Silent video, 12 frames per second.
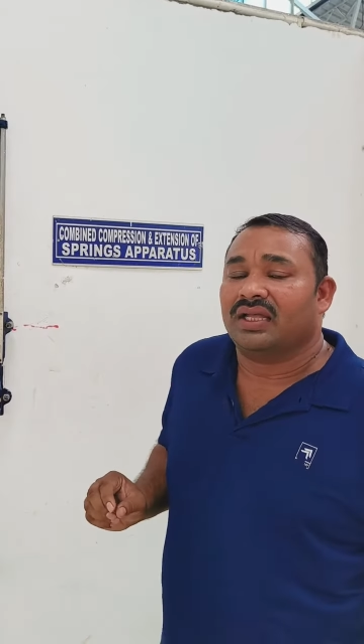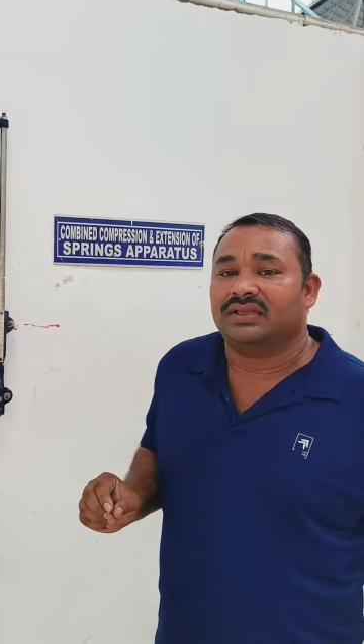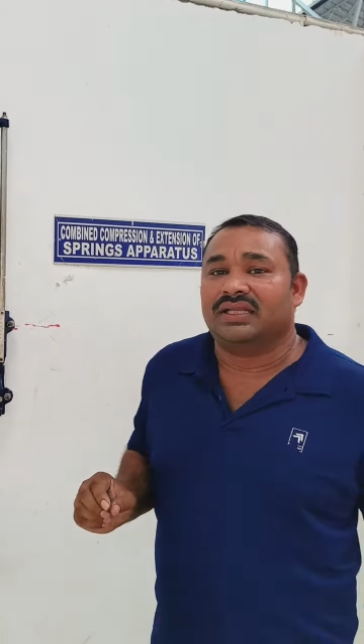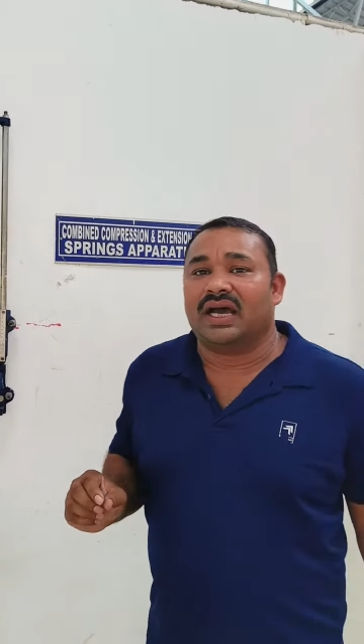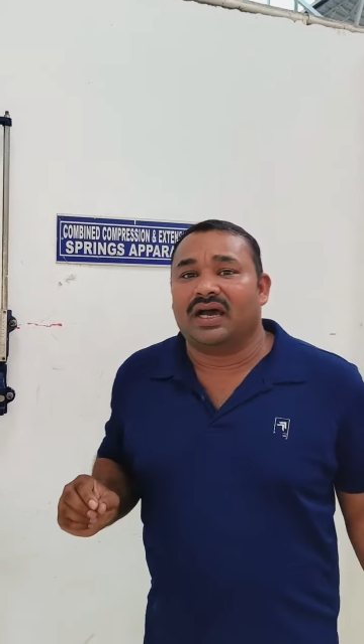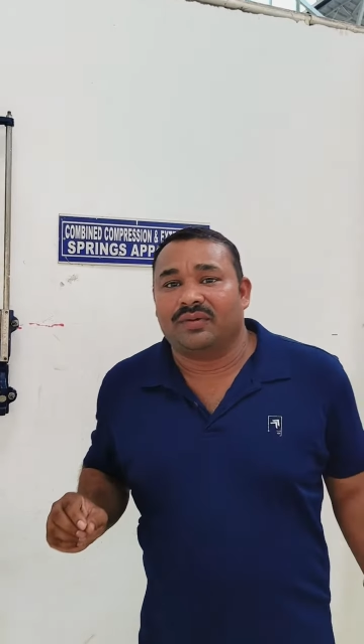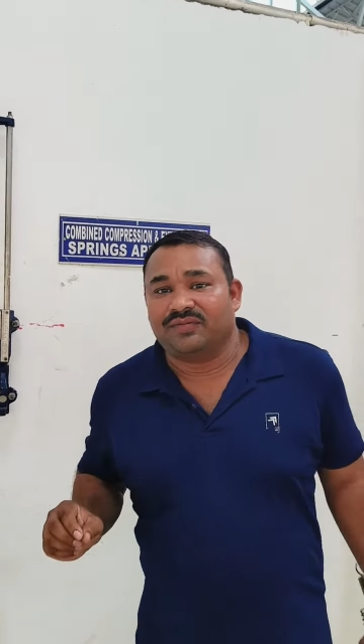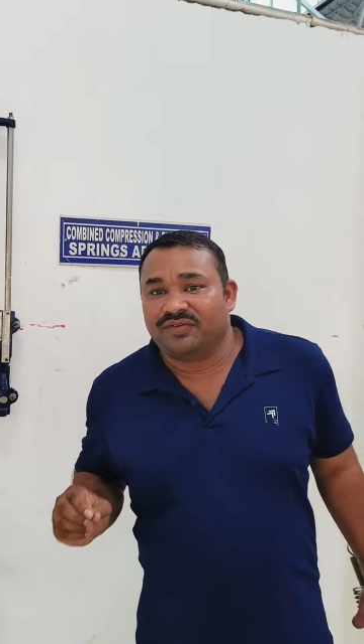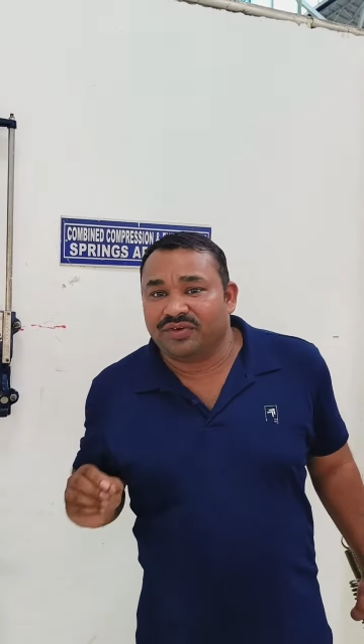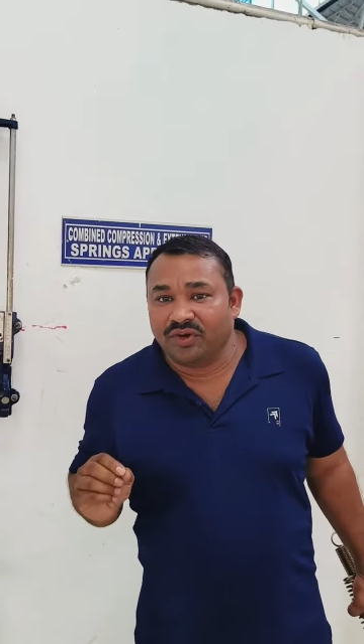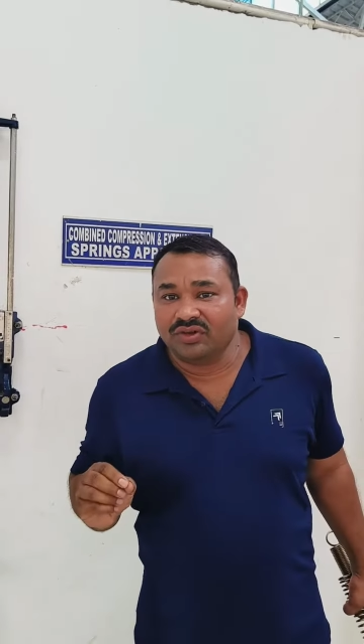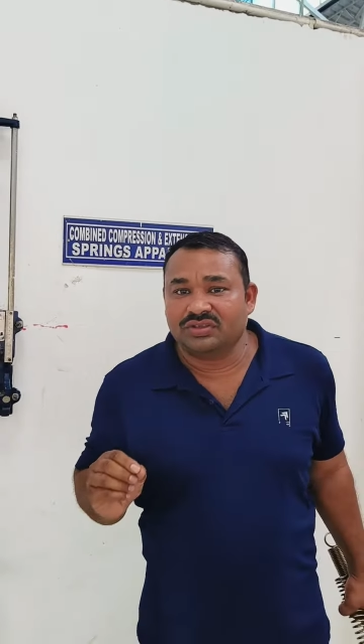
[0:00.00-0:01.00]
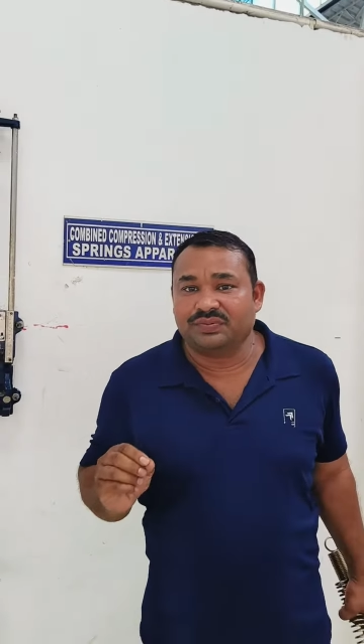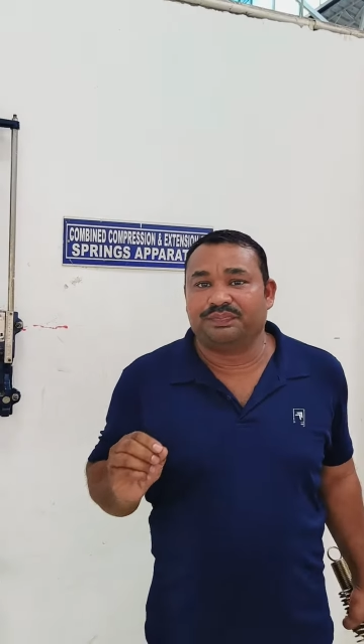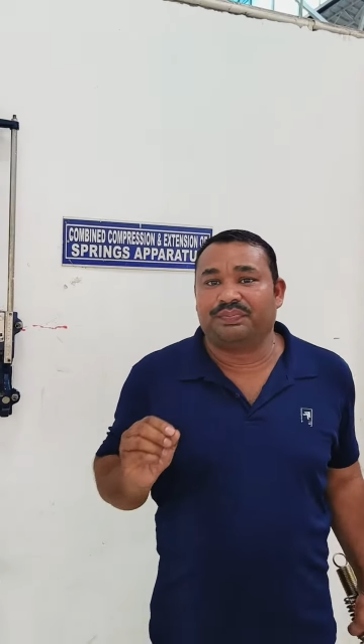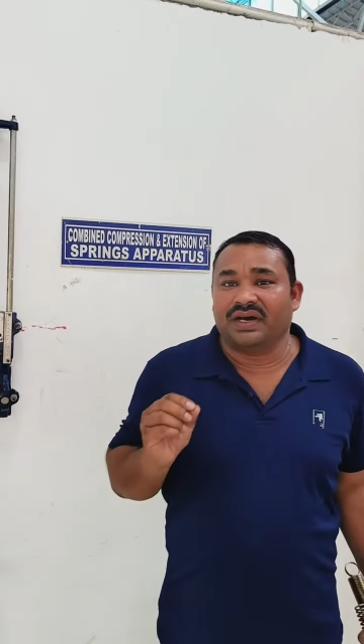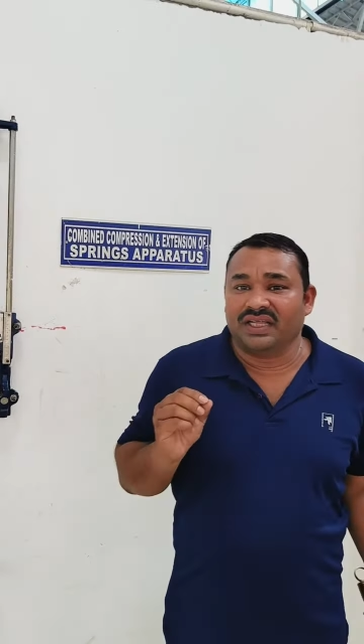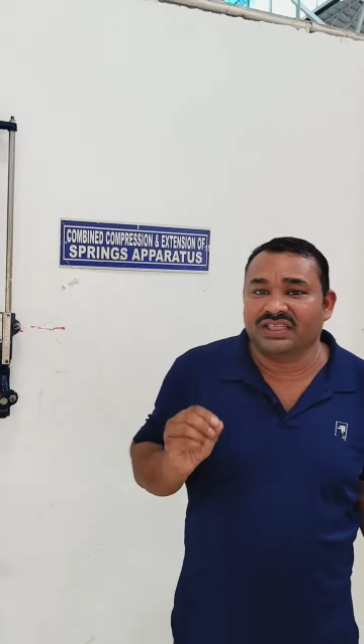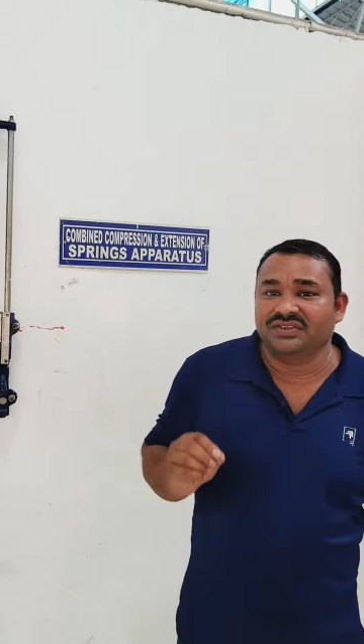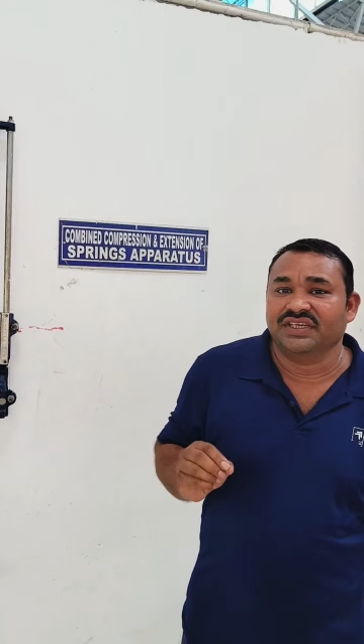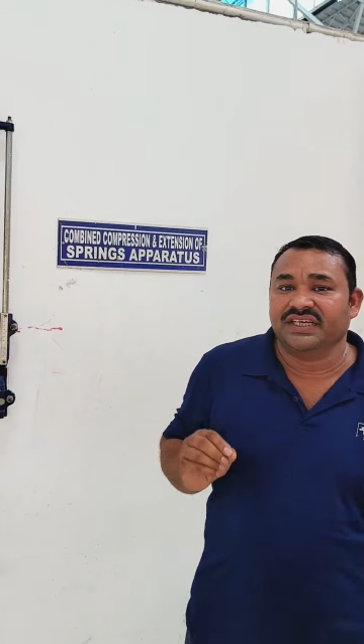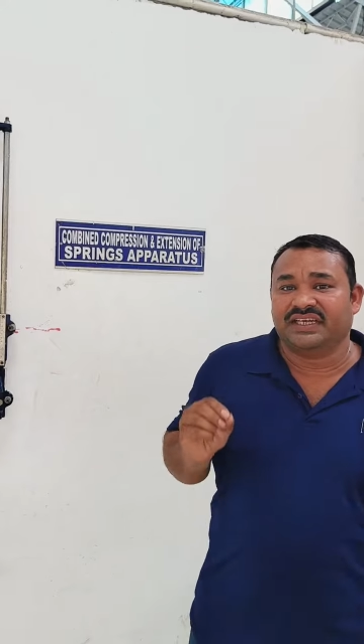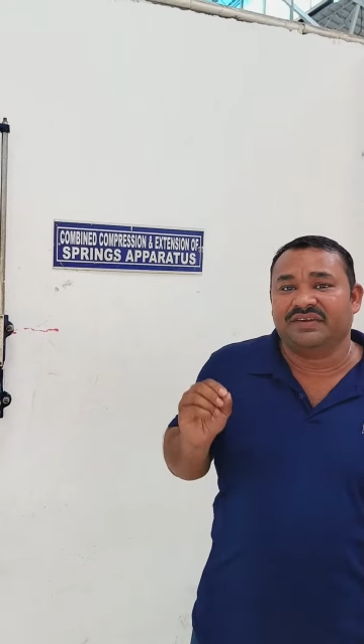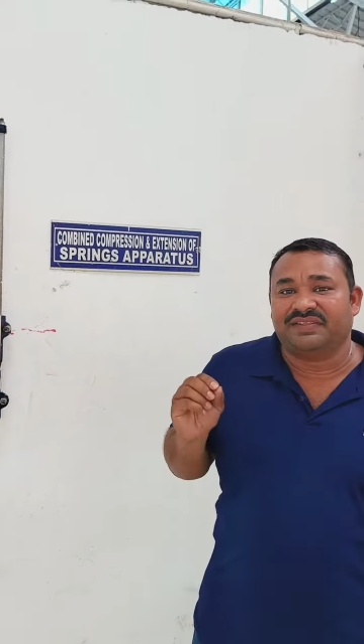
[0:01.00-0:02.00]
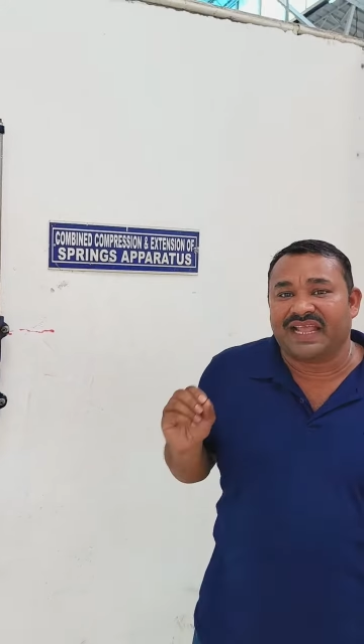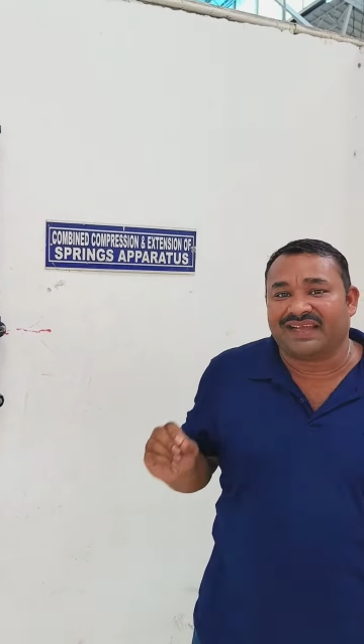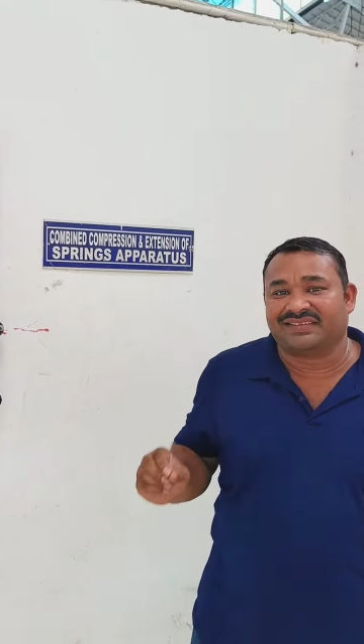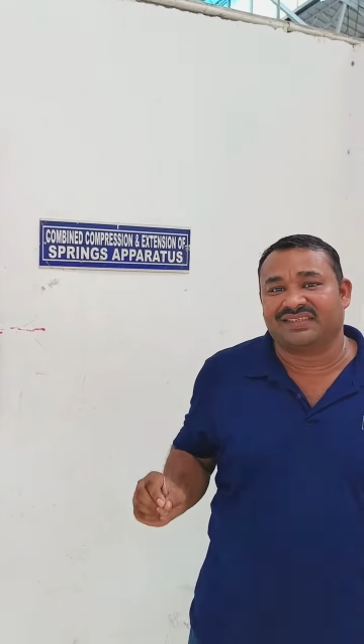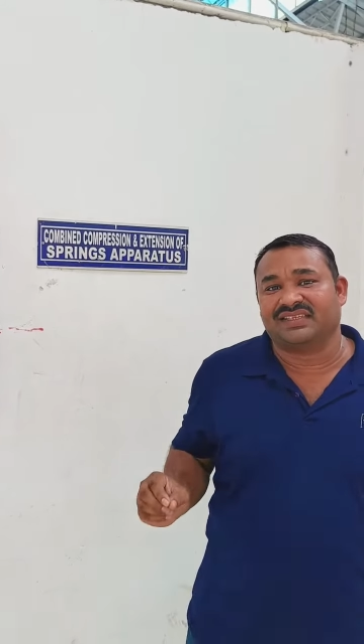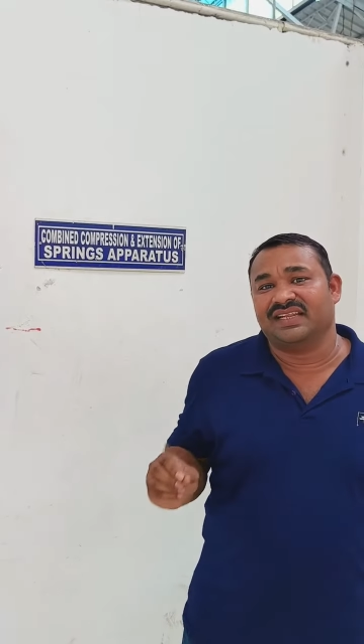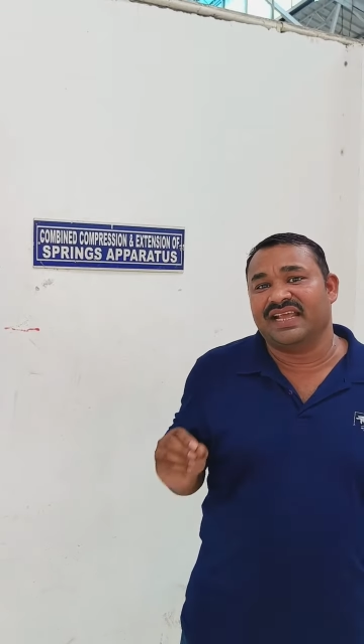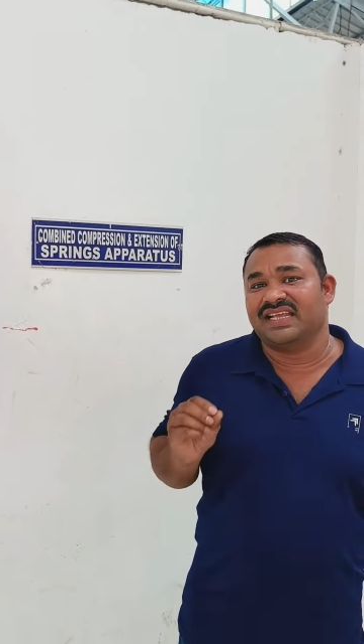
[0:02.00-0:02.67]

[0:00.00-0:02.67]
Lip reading: The force per unit deflection